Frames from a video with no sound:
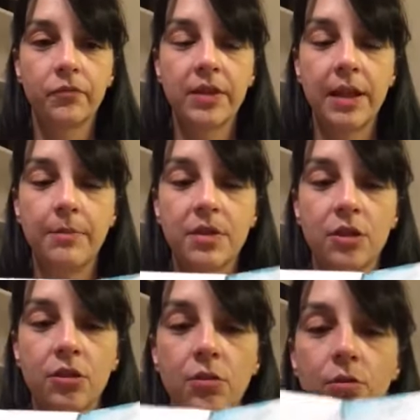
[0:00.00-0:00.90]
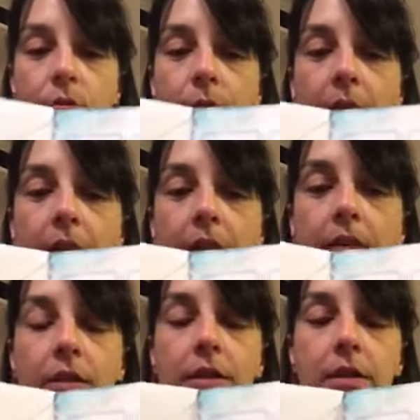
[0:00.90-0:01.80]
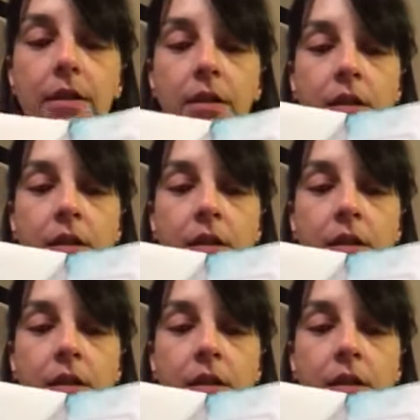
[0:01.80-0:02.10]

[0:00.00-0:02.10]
stamps at all. And